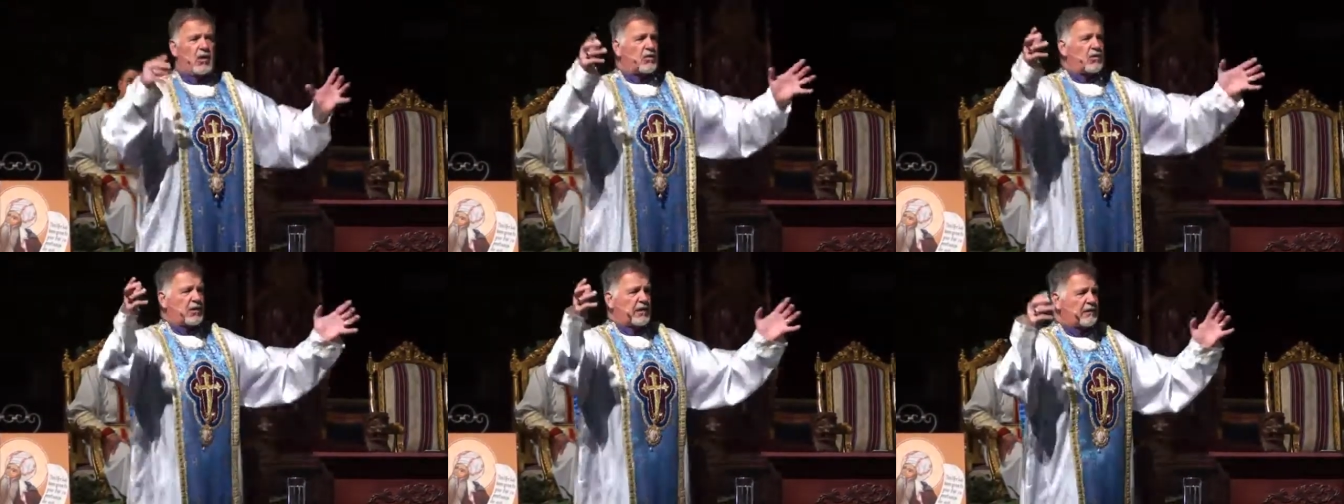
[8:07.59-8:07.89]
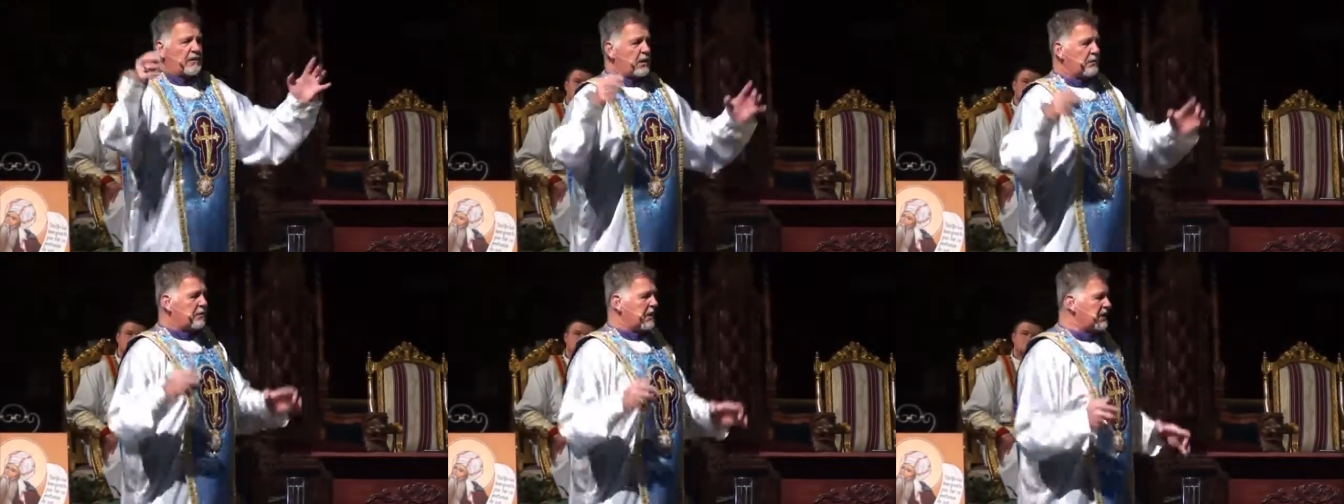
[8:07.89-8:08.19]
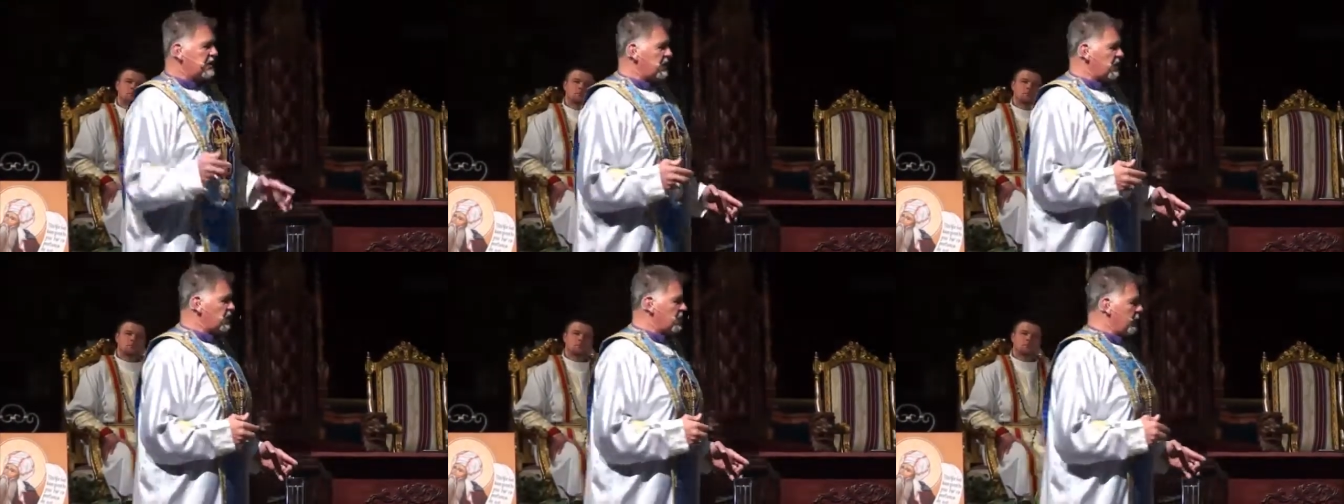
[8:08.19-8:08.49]
owner of the
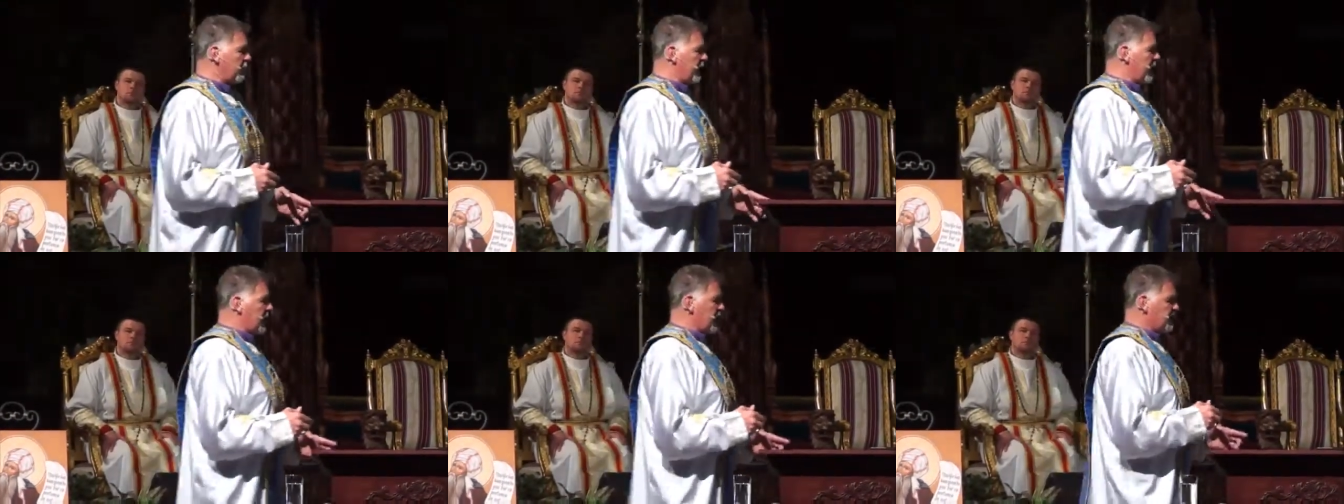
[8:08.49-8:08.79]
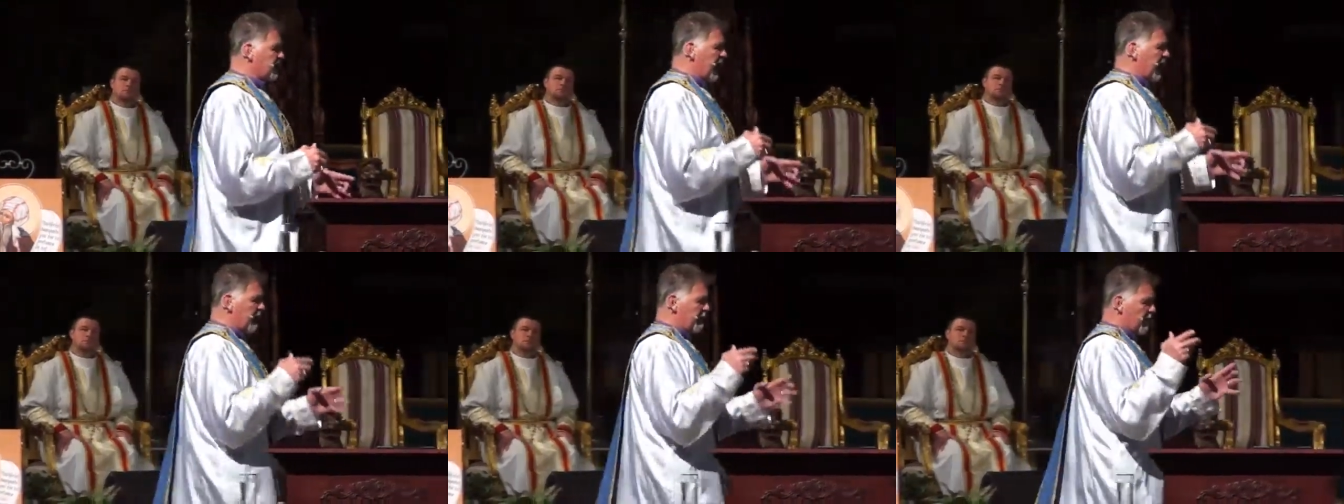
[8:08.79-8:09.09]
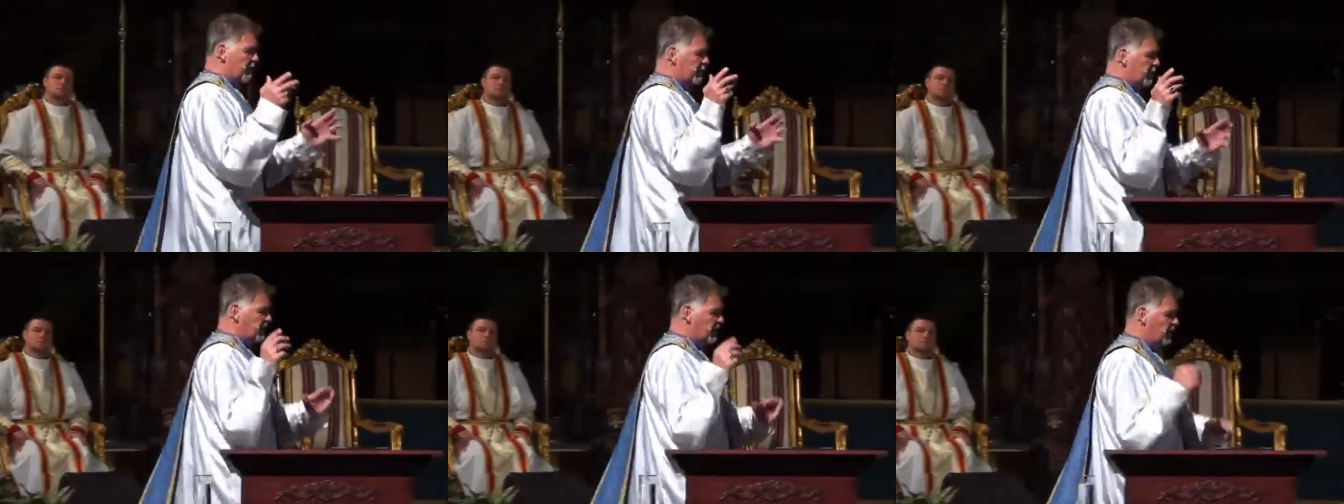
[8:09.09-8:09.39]
business, or because I have
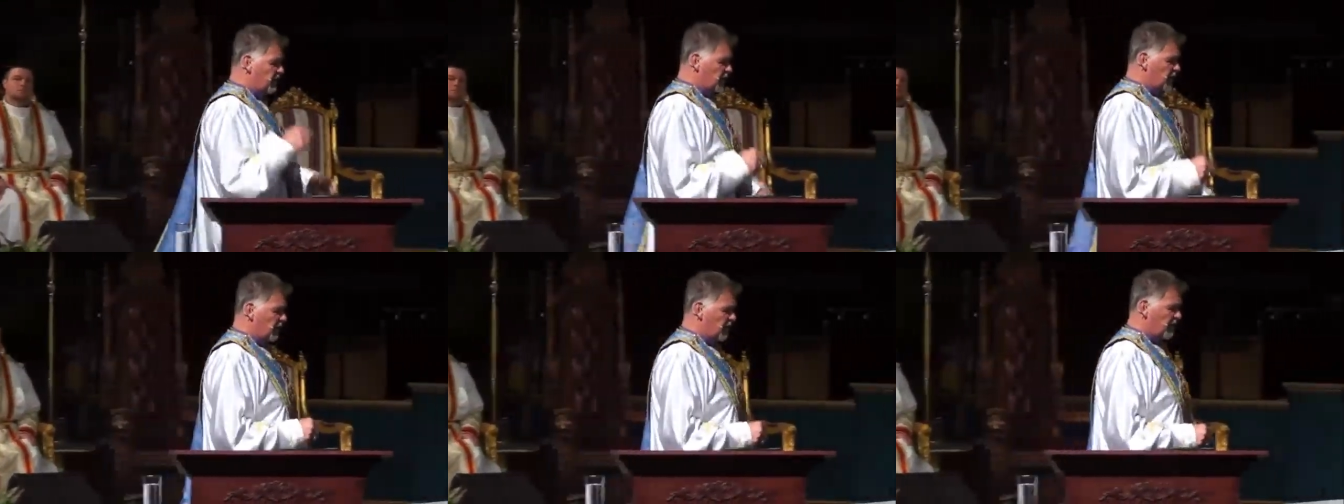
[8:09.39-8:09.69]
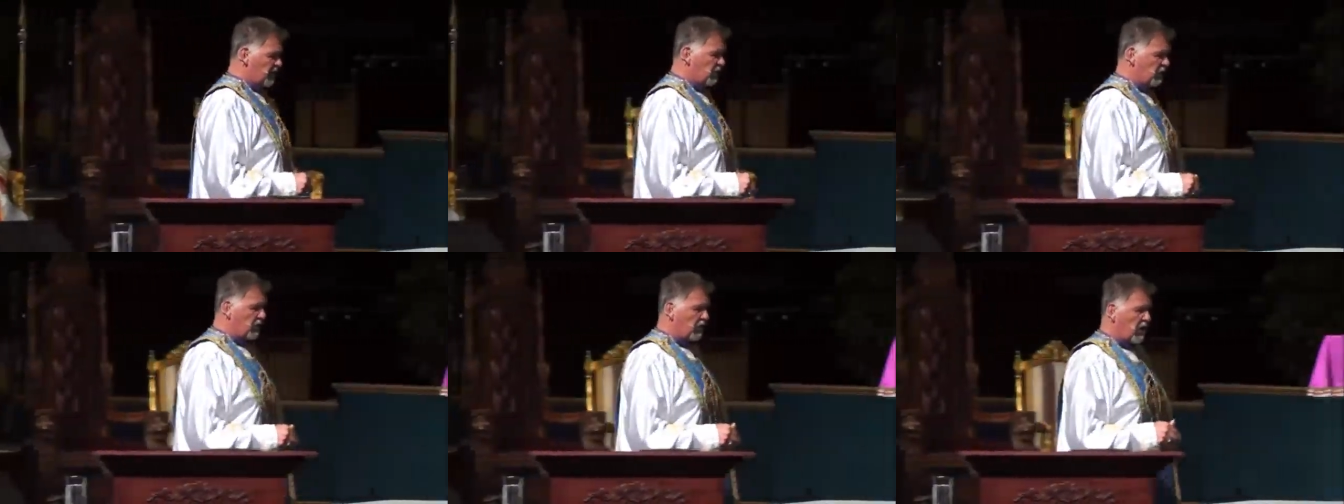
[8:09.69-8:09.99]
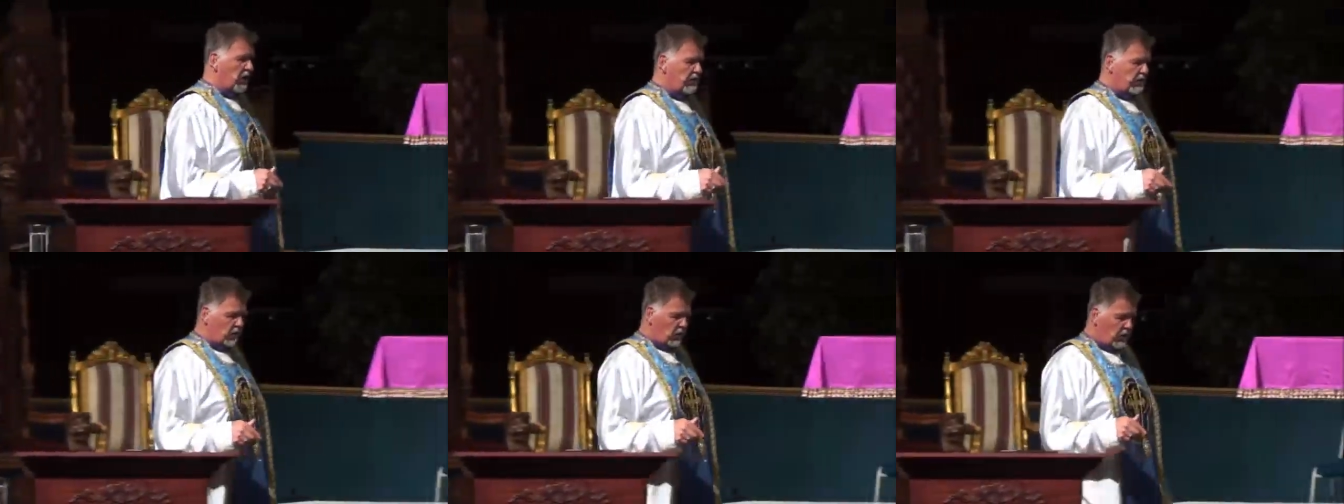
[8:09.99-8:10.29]
a position of
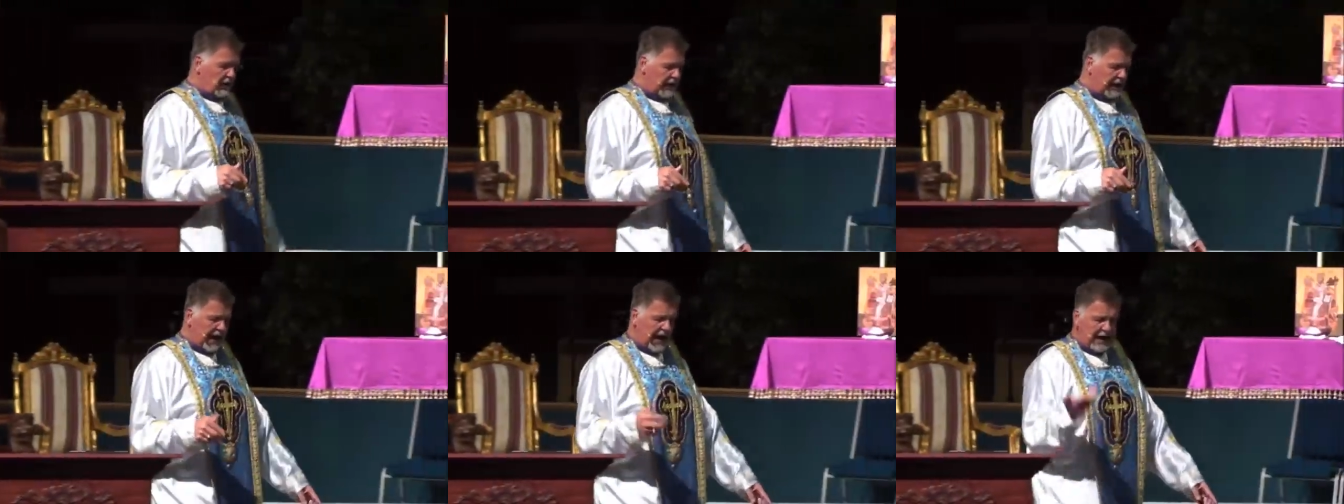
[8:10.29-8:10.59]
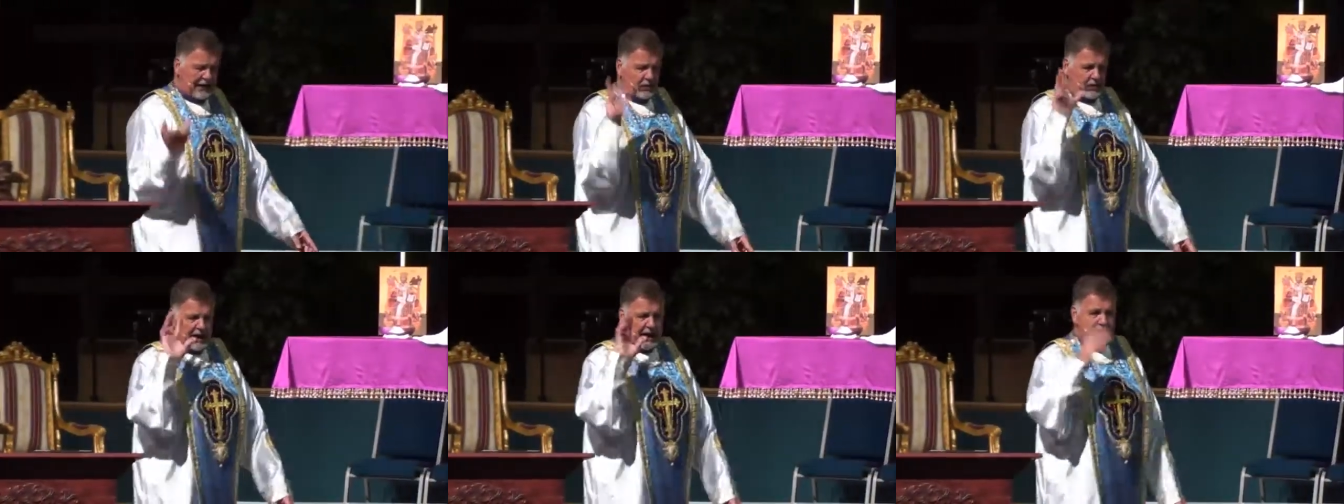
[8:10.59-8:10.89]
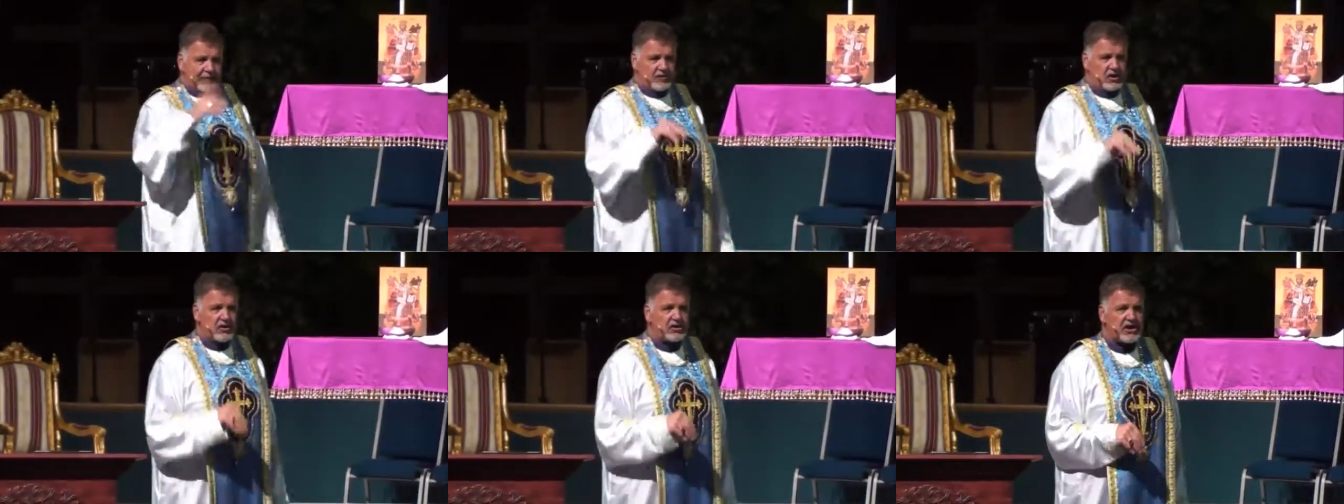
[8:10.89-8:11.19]
authority, I don't
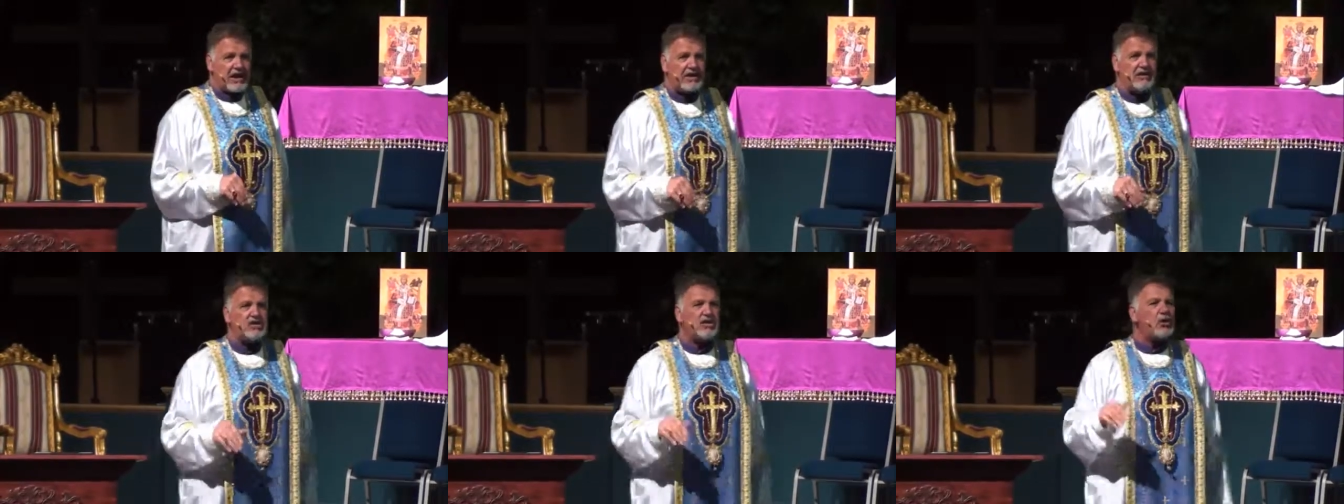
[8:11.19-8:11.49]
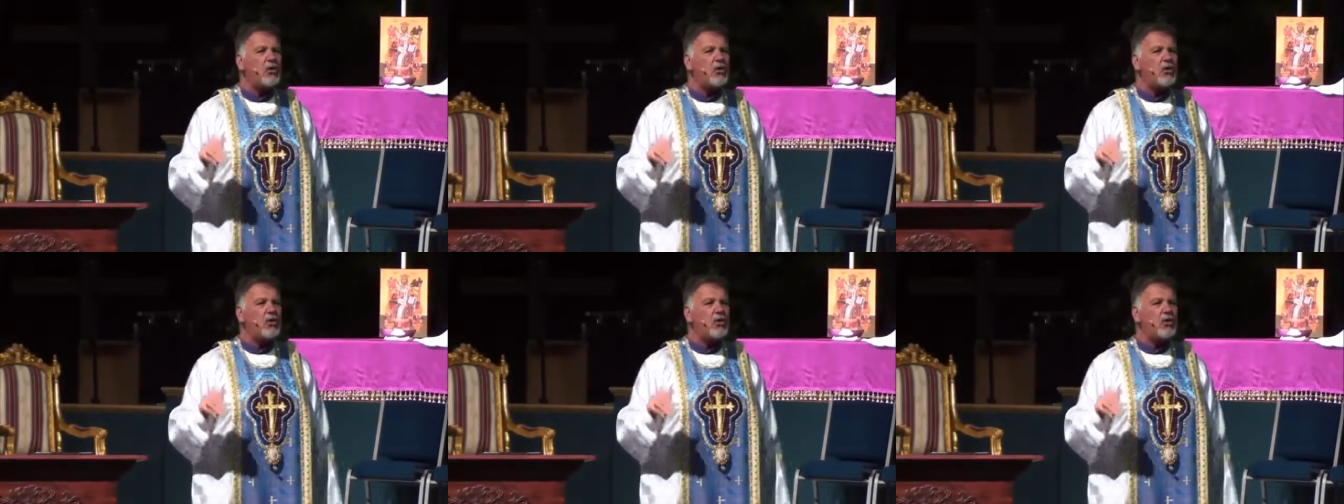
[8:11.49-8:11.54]
have to change.